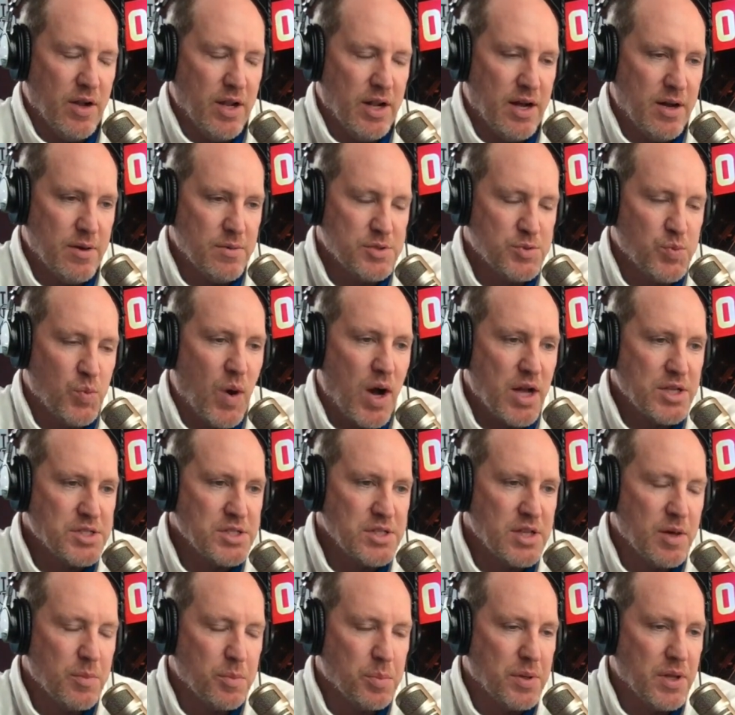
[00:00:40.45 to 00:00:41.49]
And I was
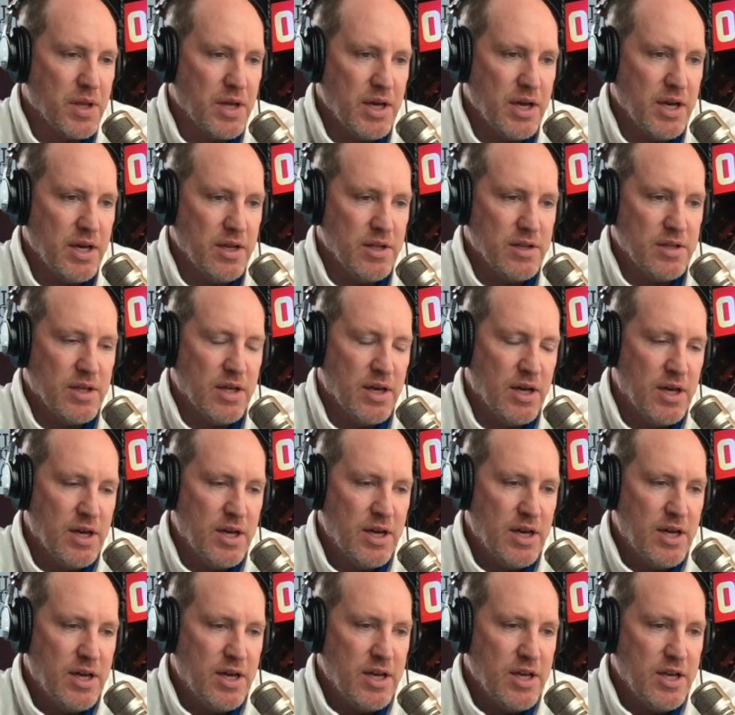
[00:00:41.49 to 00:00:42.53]
watching that play, and,
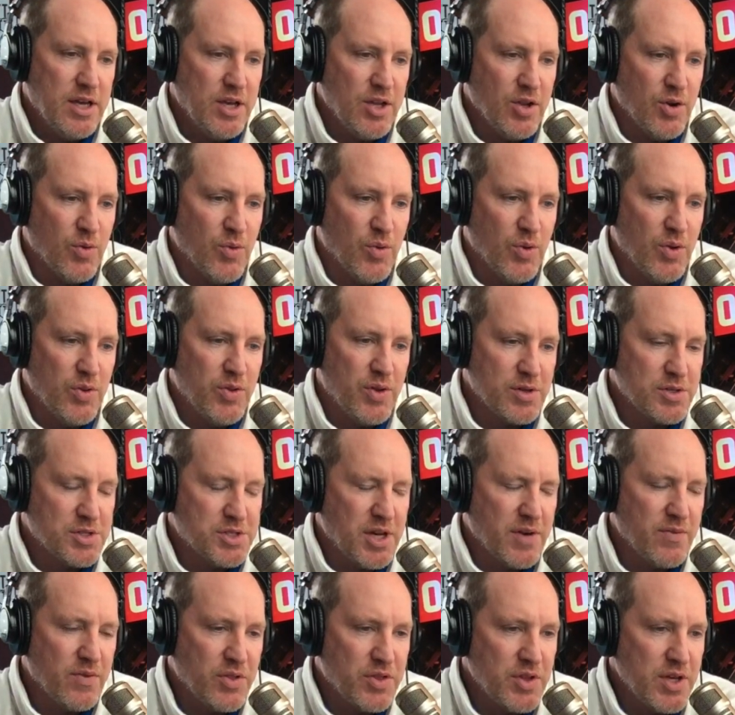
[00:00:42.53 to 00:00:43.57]
you know, there are
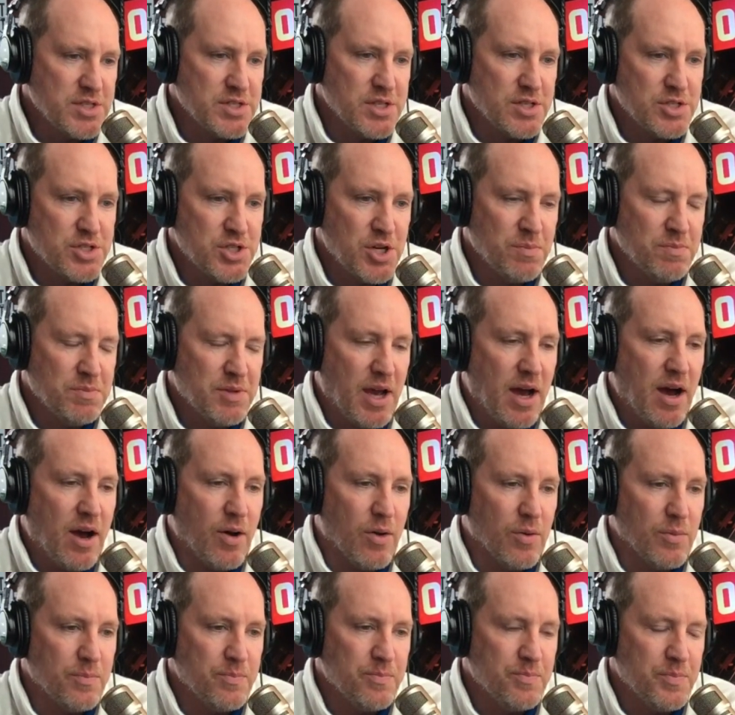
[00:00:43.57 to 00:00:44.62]
several things that jumped
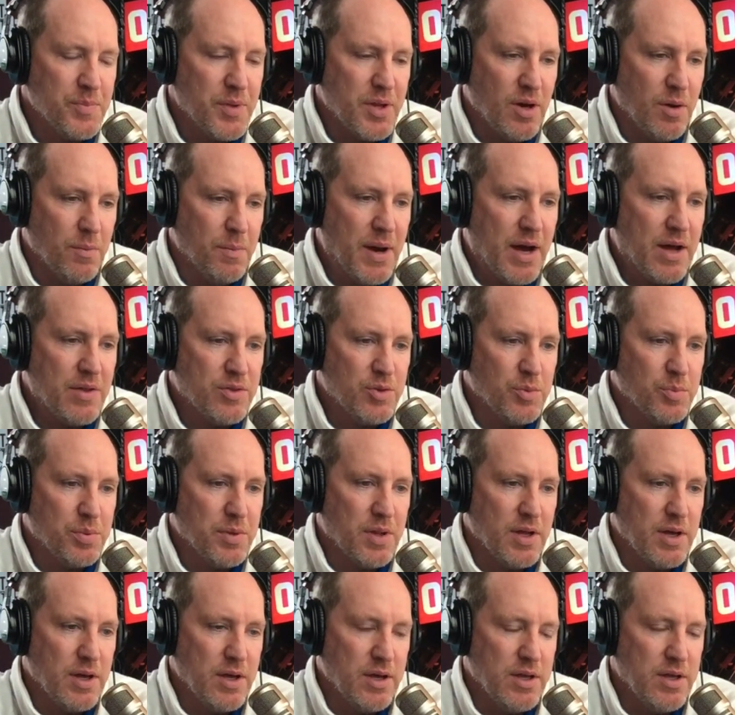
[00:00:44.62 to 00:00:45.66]
out about the
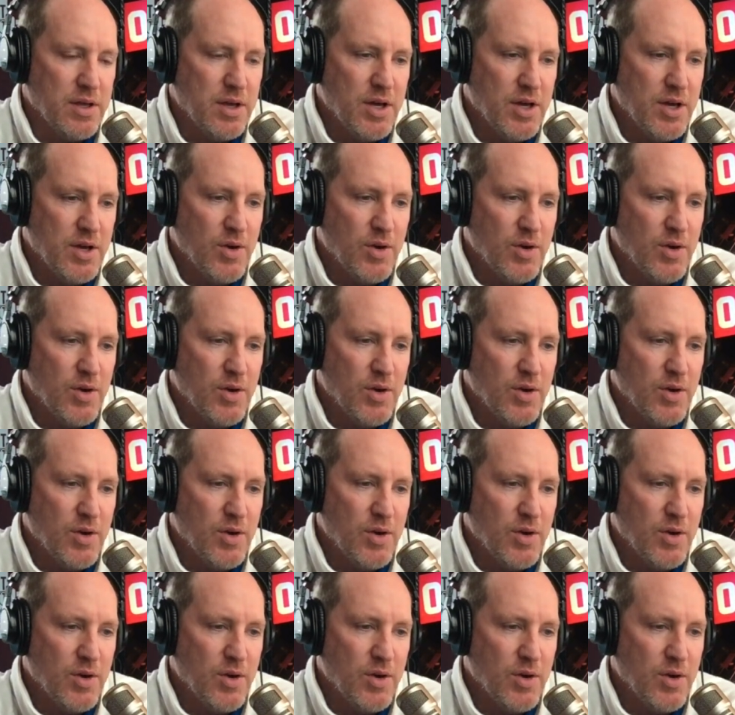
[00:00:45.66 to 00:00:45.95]
play.